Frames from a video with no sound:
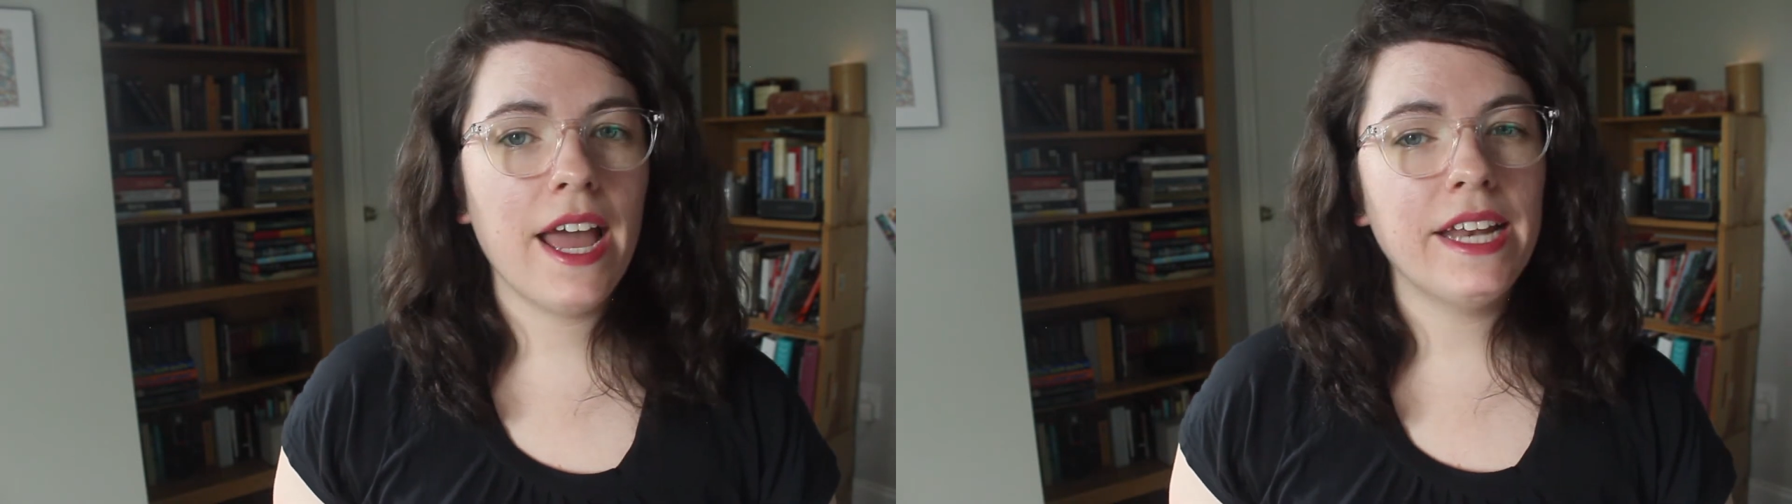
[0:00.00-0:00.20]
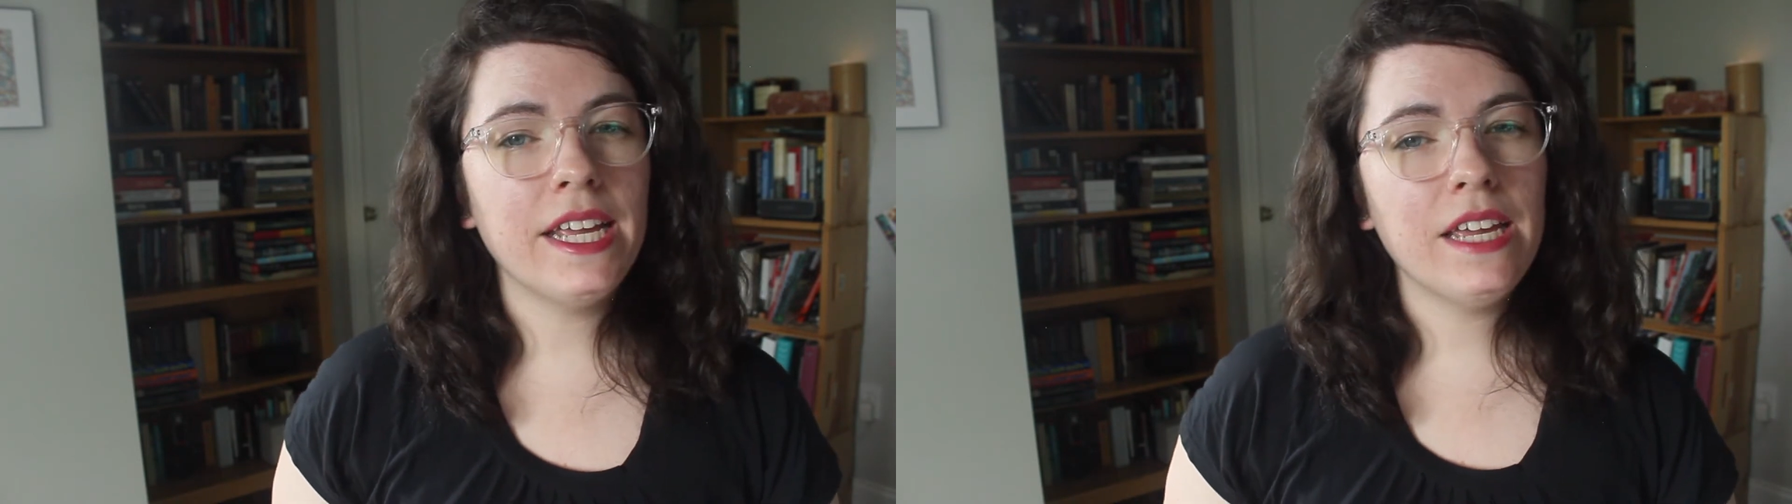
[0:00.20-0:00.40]

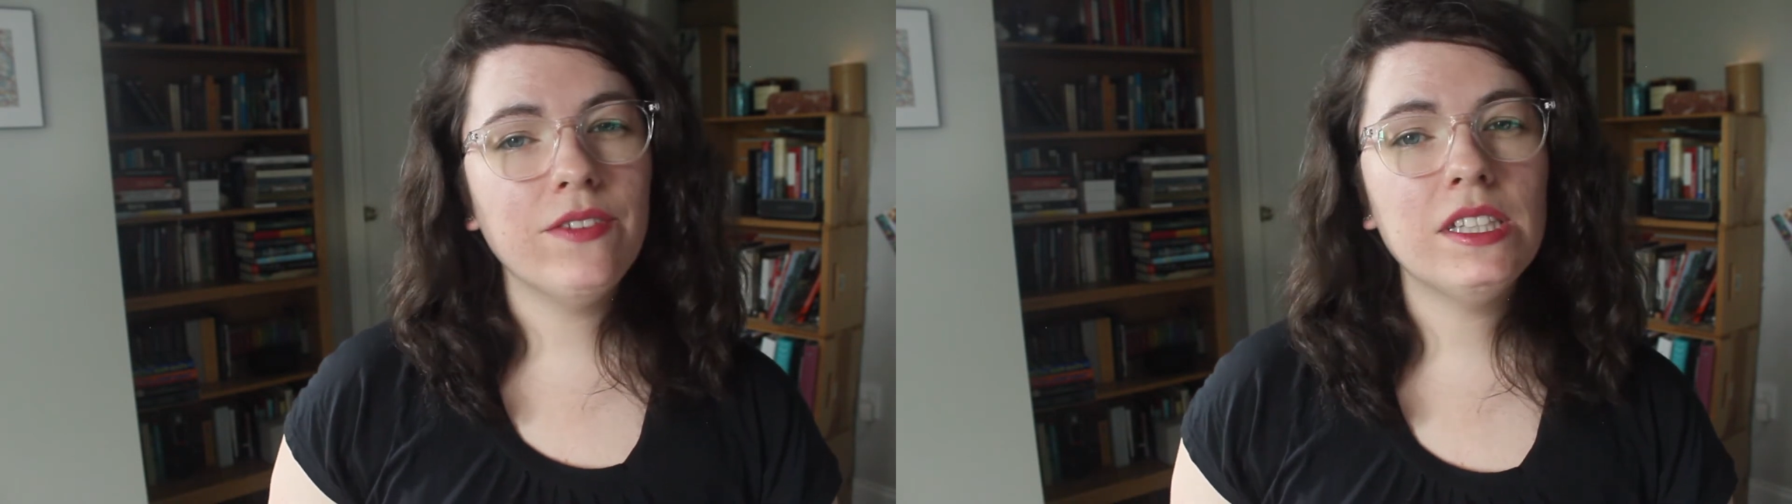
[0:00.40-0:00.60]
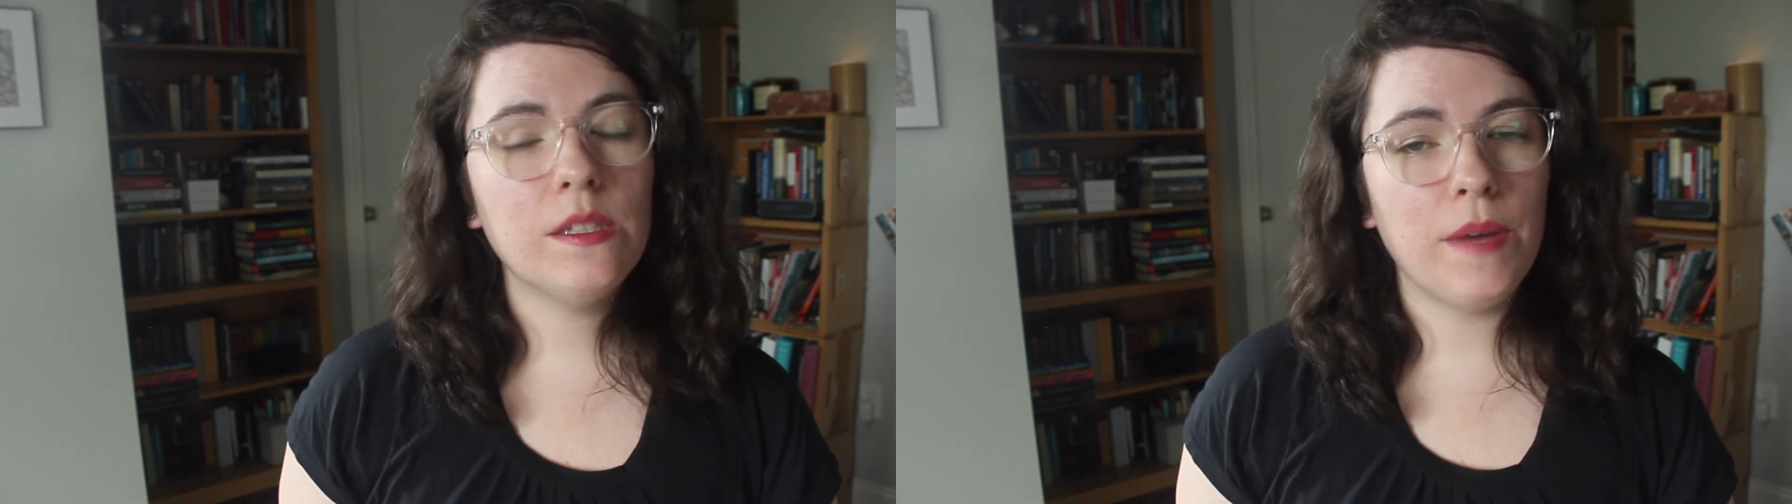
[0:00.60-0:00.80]
and
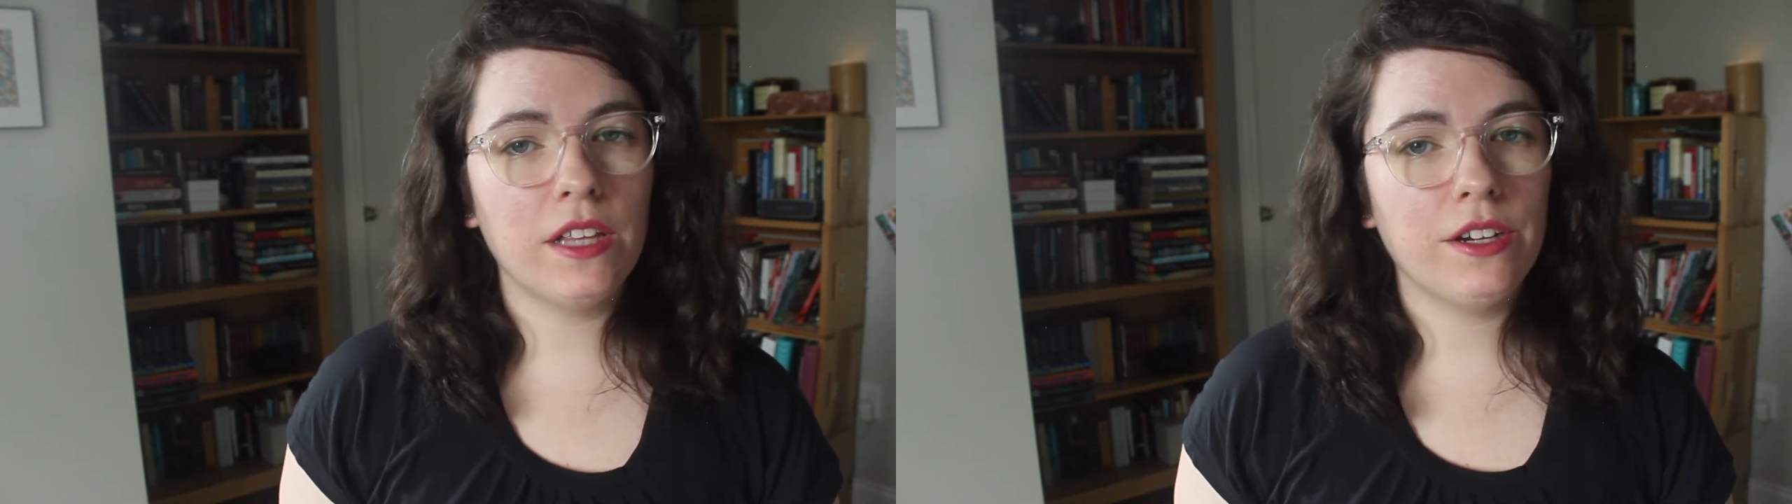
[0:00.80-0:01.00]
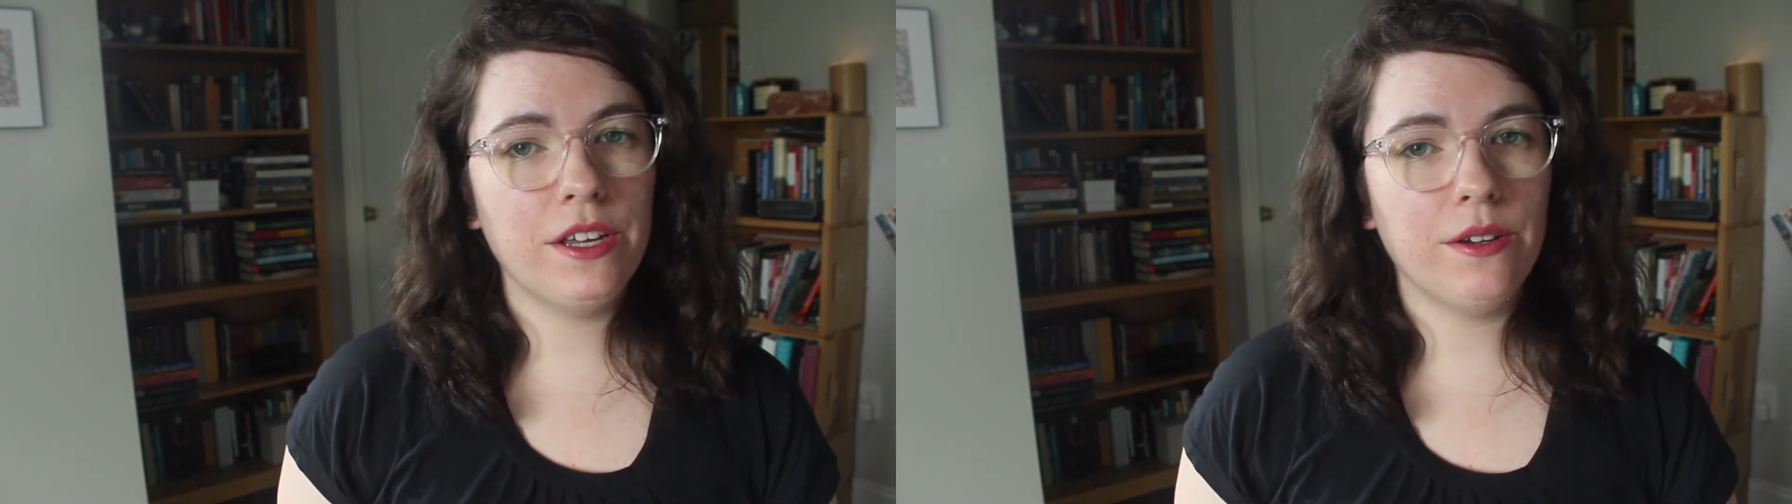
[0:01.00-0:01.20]
even
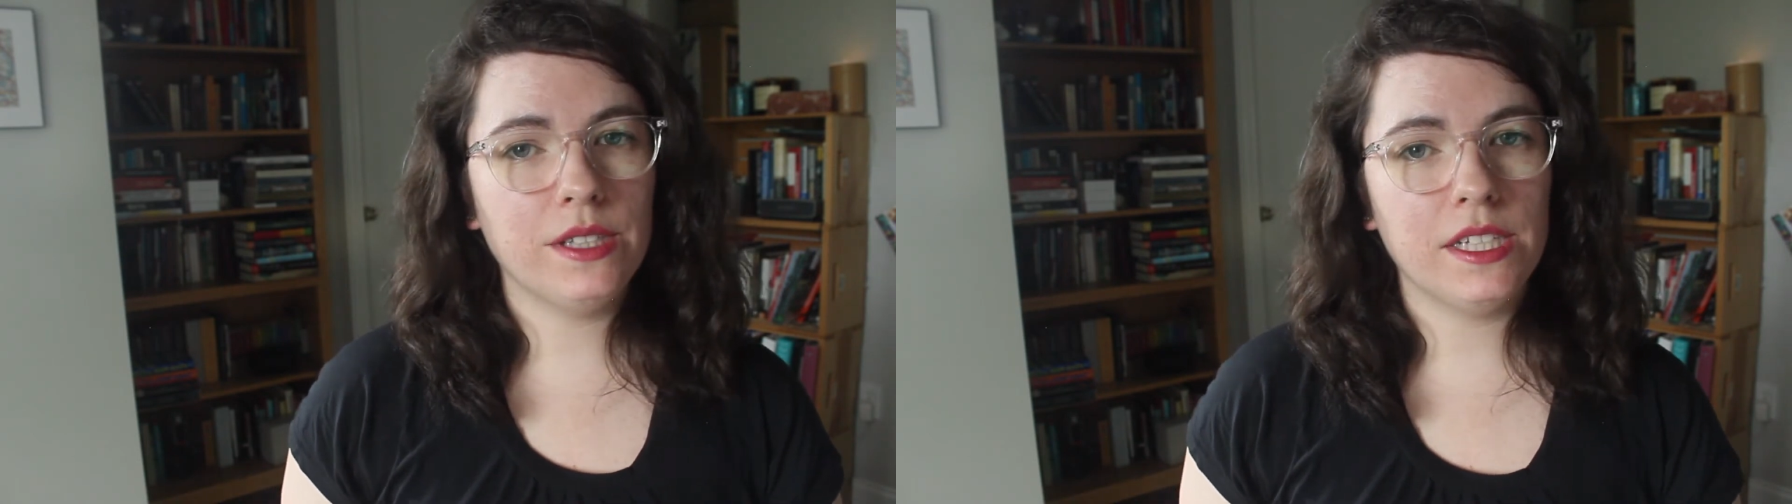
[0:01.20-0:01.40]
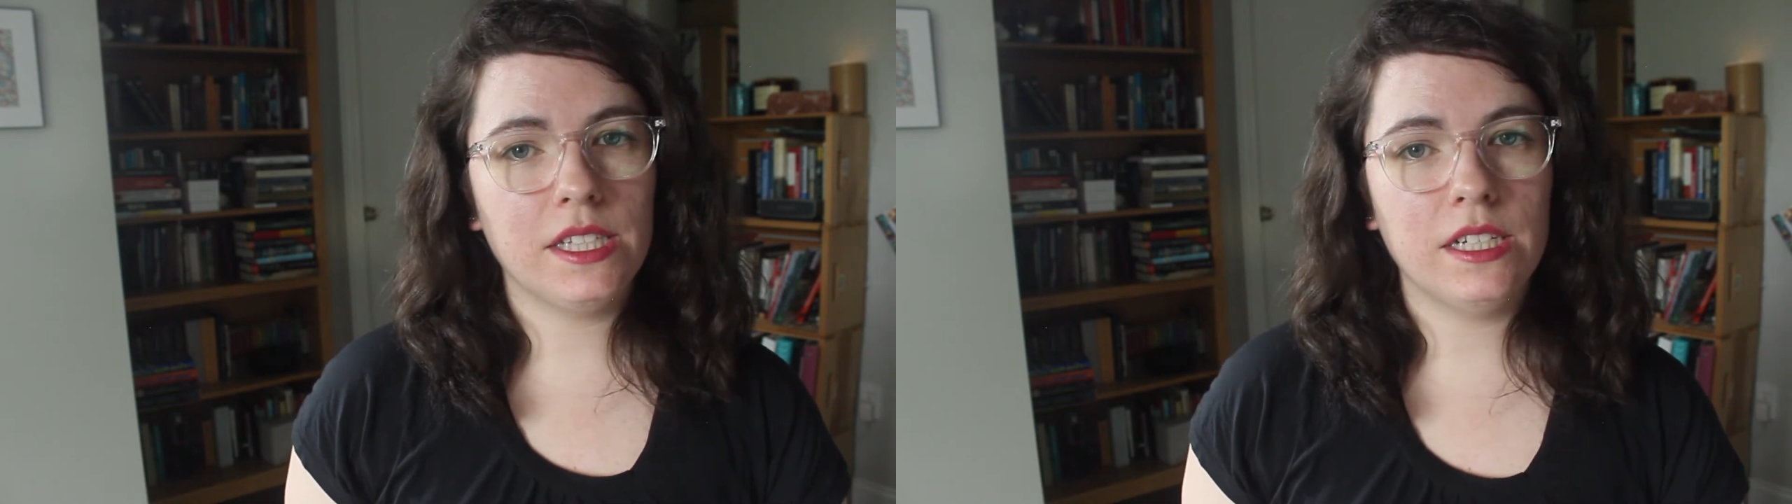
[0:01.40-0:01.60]
smaller
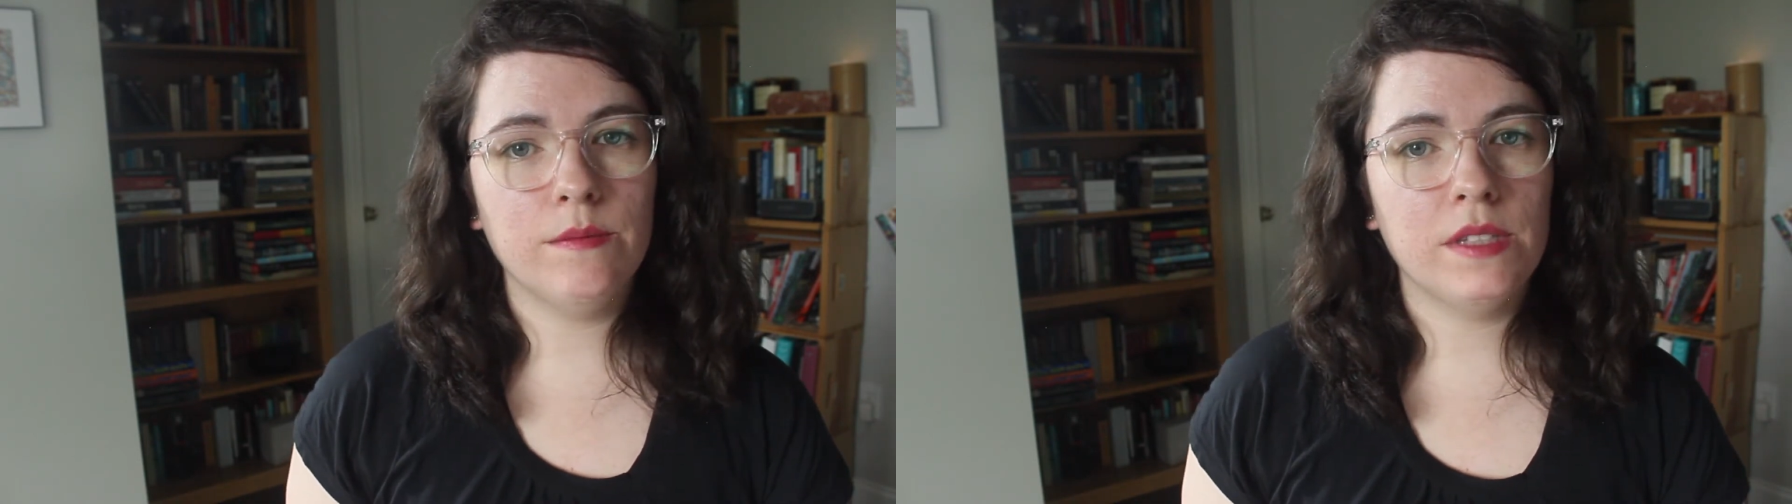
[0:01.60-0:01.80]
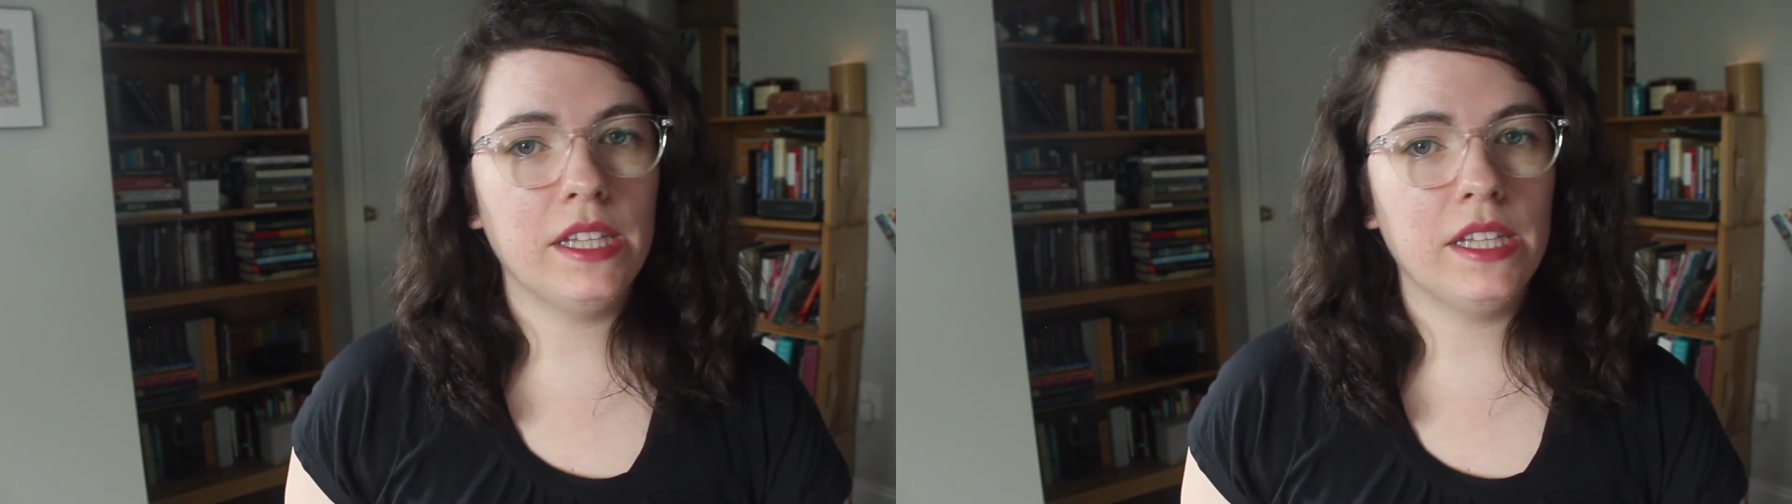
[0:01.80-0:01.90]
ecosystems